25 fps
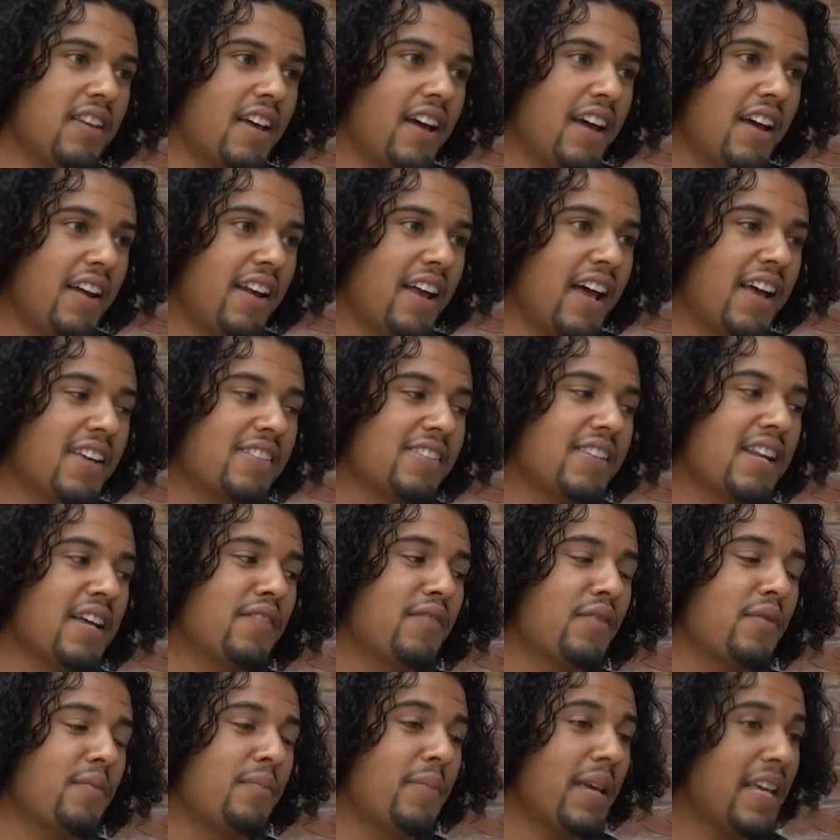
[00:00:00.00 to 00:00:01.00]
and has
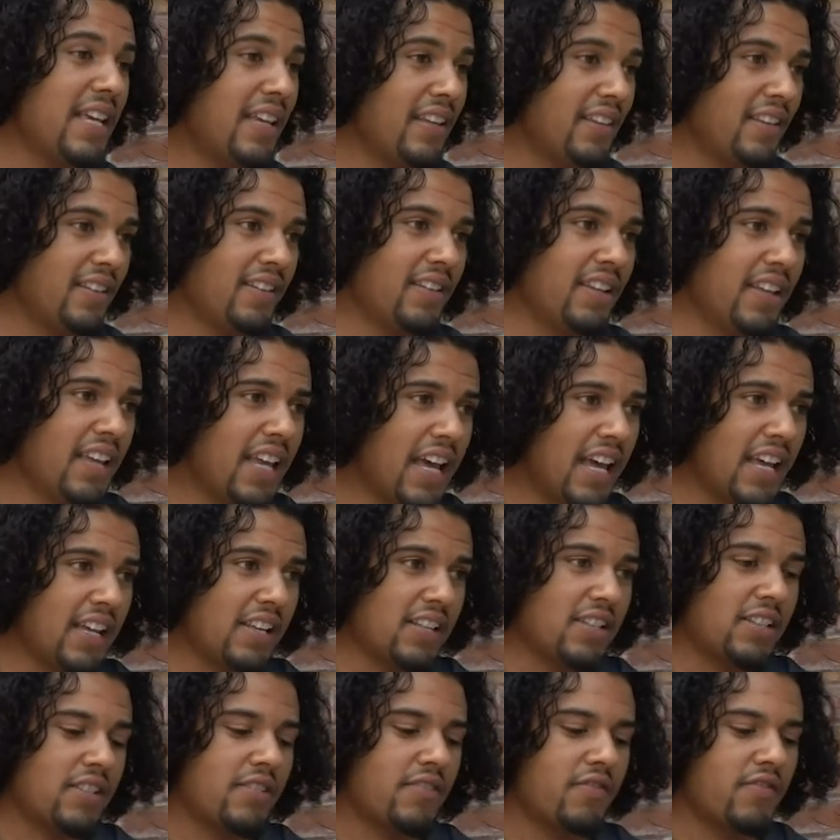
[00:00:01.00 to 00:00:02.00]
never been the
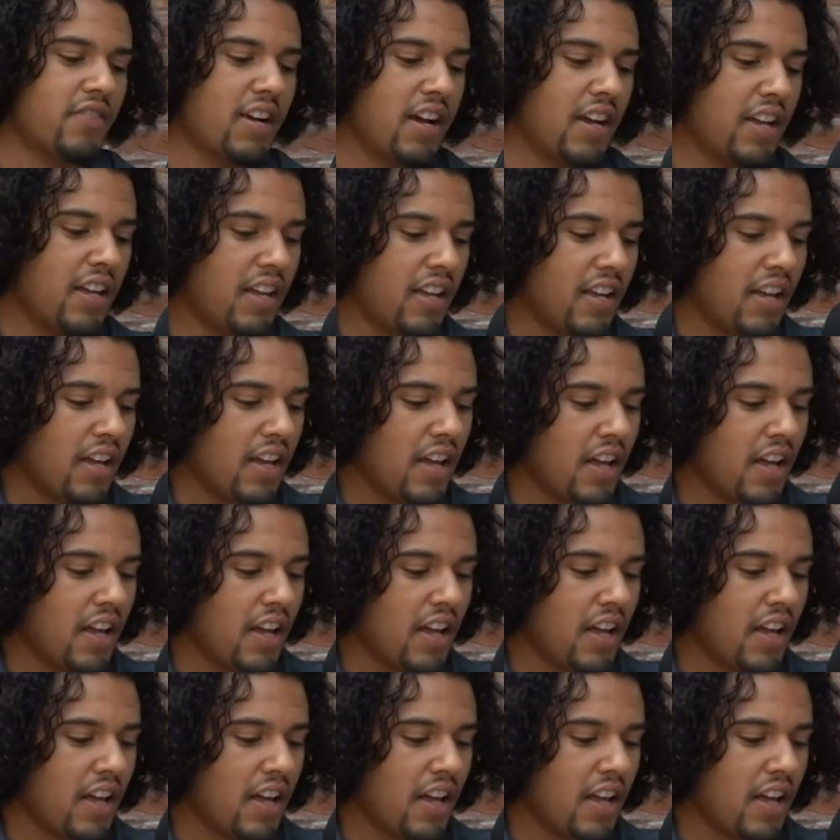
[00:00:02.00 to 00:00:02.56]
case, right?